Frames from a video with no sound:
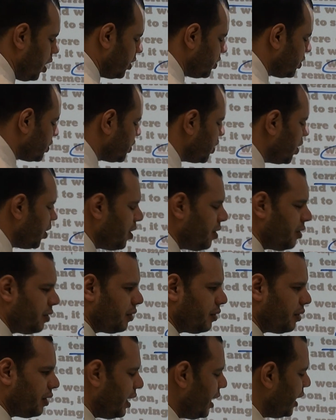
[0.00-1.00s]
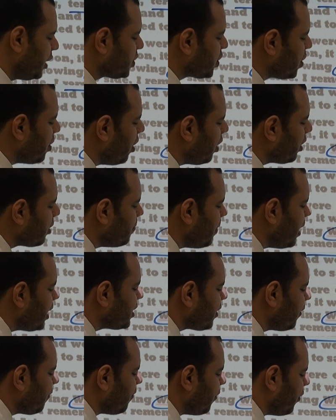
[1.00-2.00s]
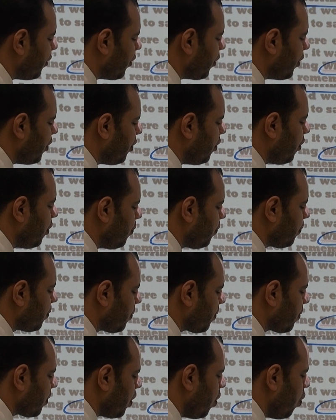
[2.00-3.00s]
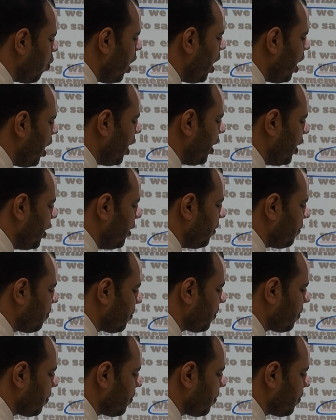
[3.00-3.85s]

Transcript: So it's called metaphor. Why?